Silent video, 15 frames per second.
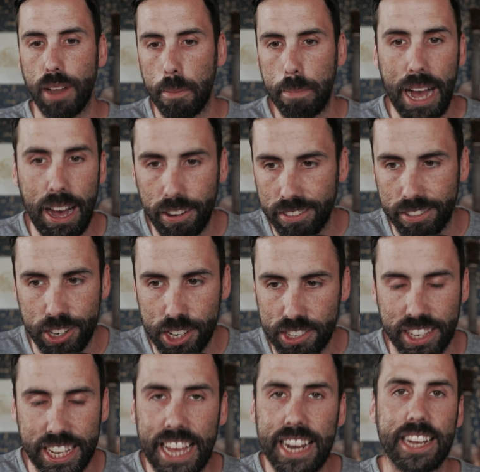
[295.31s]
about
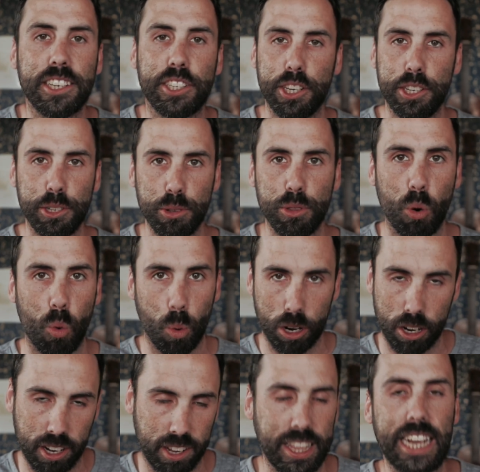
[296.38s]
just getting to do the
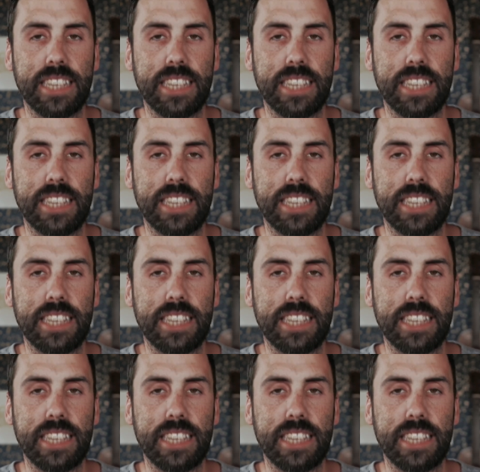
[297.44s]
work.